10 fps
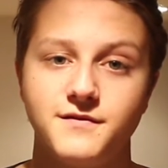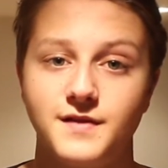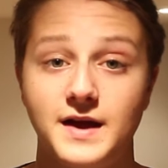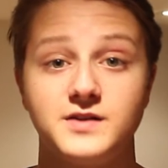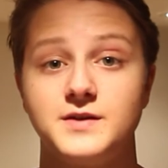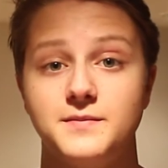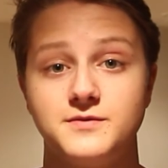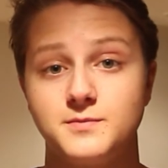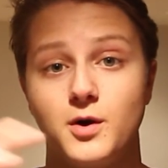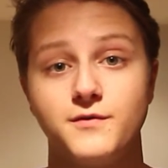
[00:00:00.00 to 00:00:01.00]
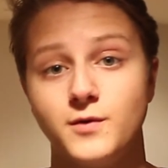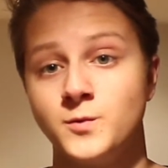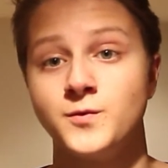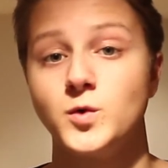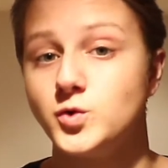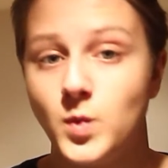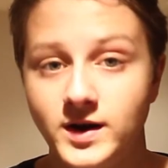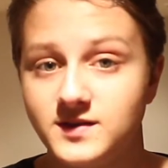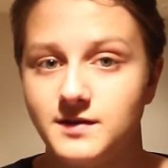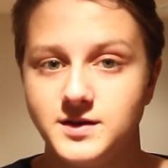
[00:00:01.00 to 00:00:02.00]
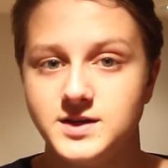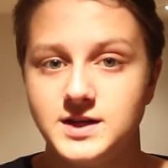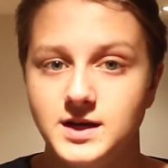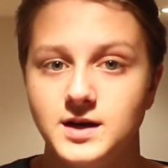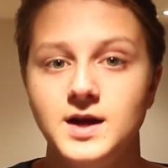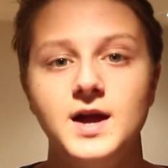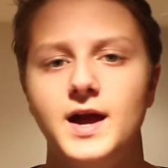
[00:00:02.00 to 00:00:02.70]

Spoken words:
flagship smartphone for 2017,